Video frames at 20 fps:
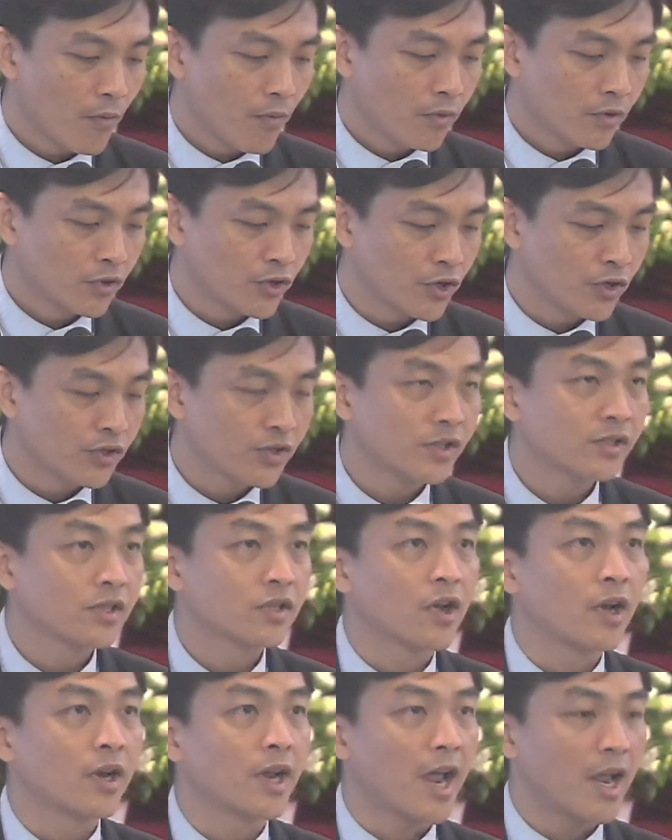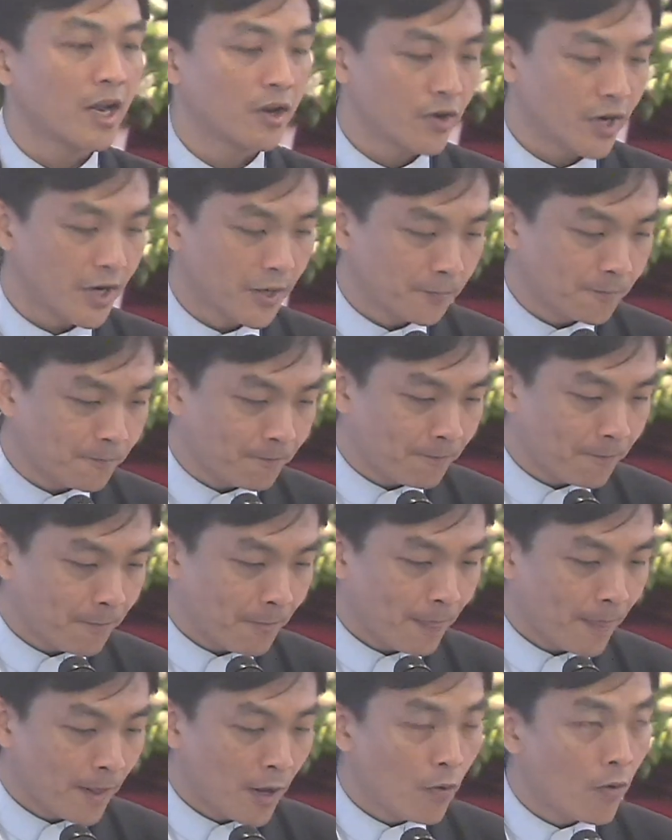Jesus got angry.
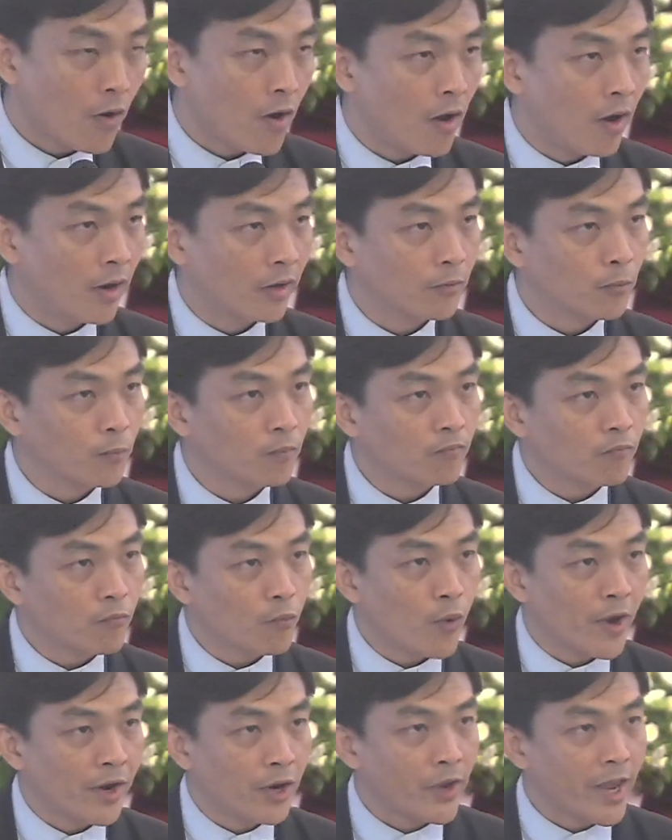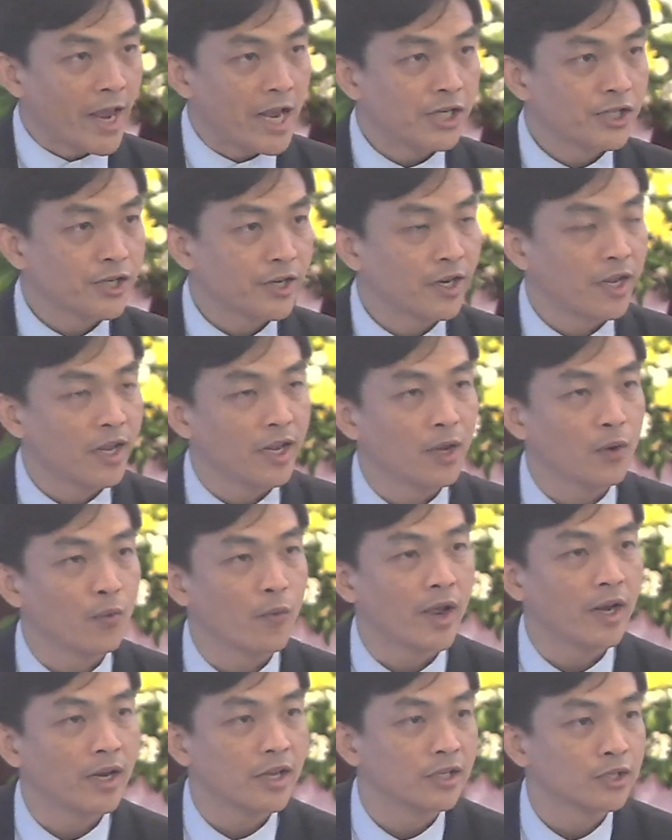On one occasion, he
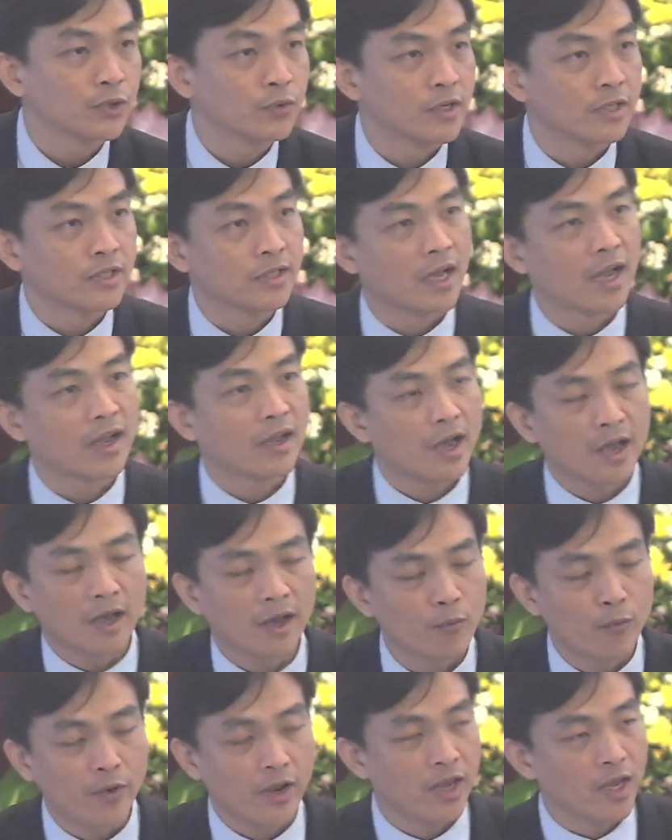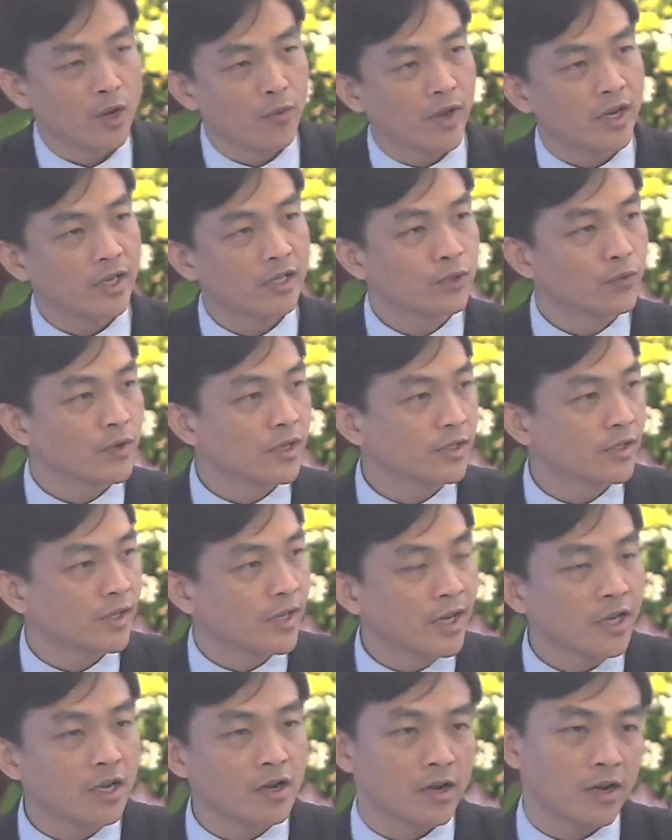went into a, uh, he went into a
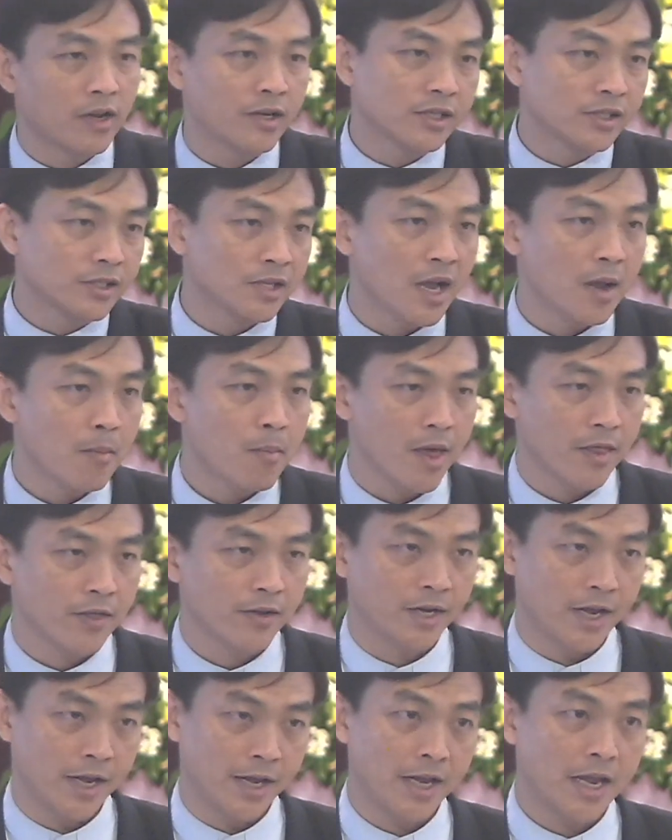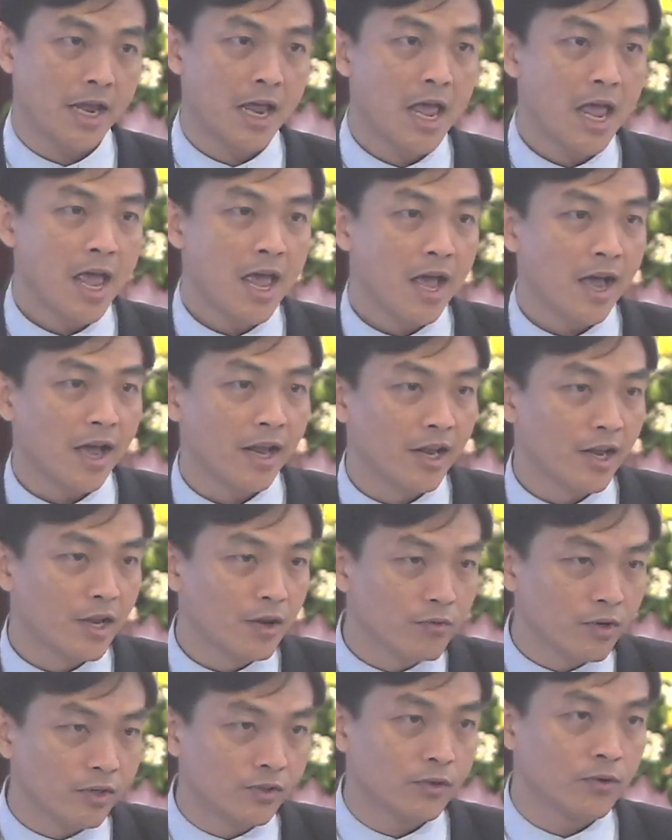synagogue on a Sabbath day, and he
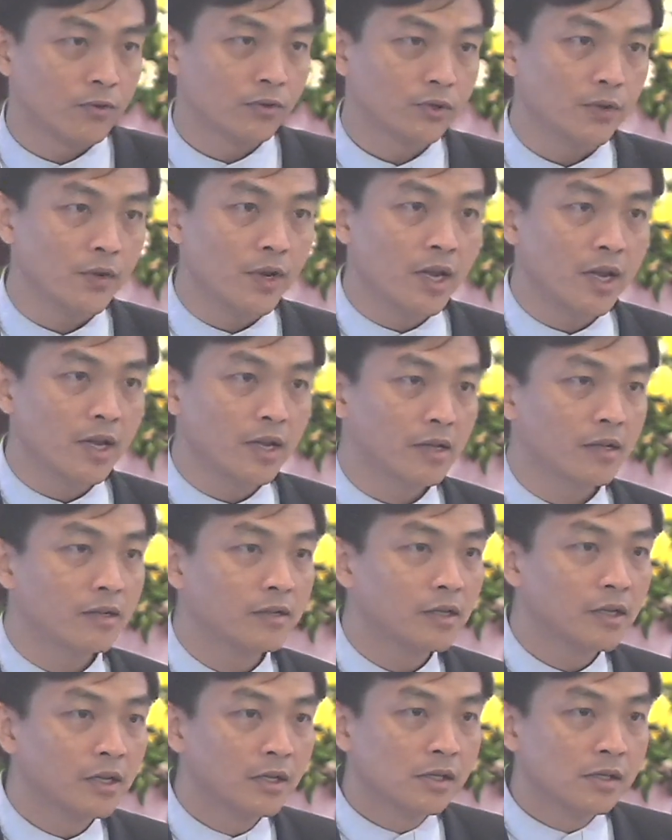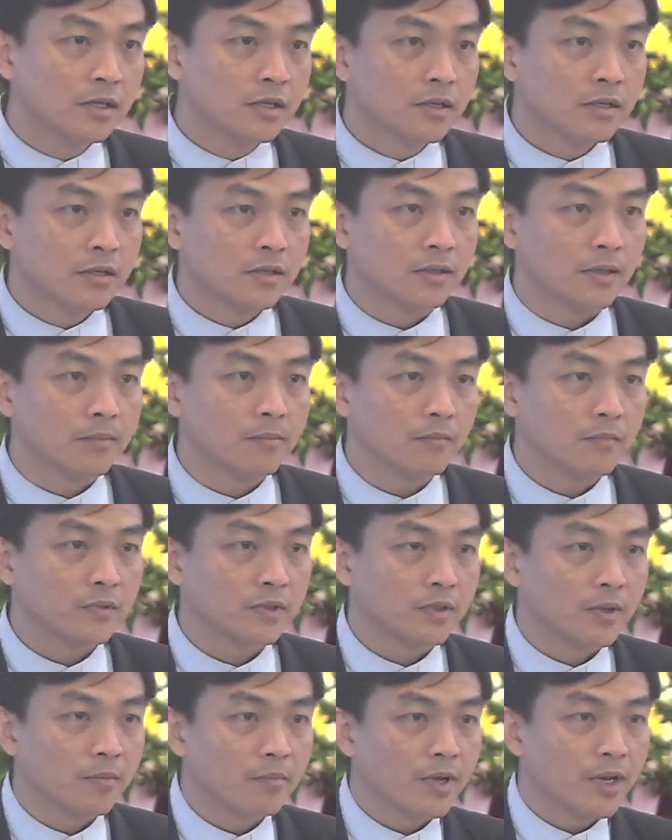was going to heal some,
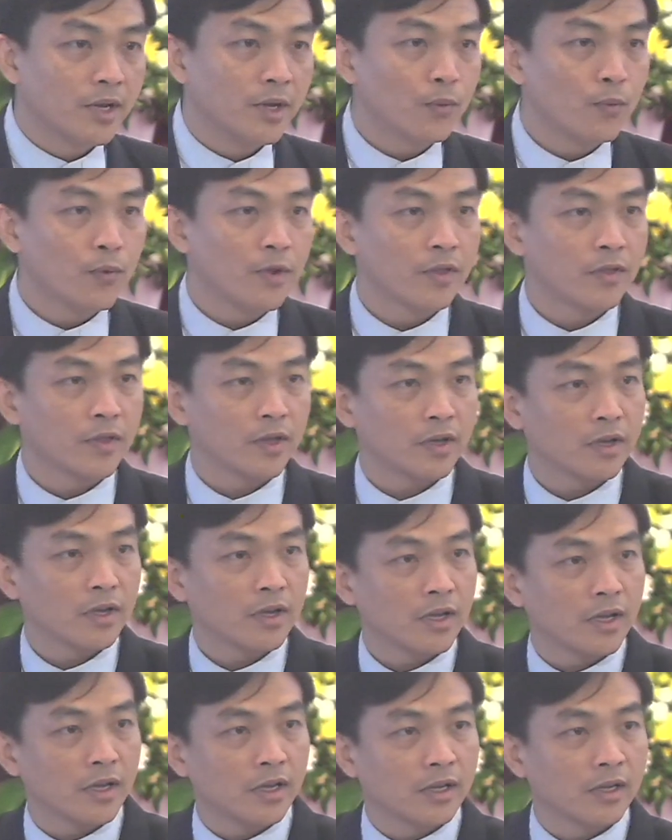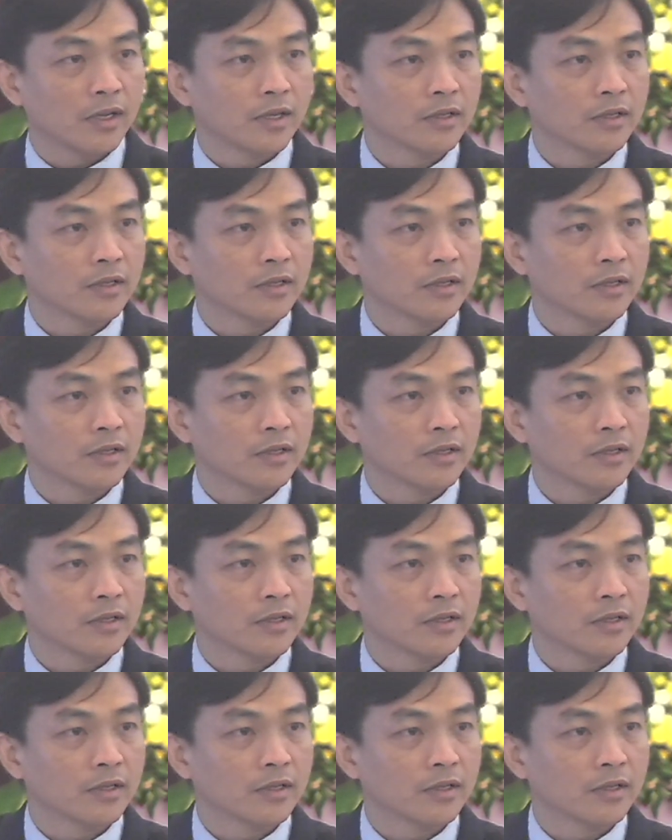somebody with a, a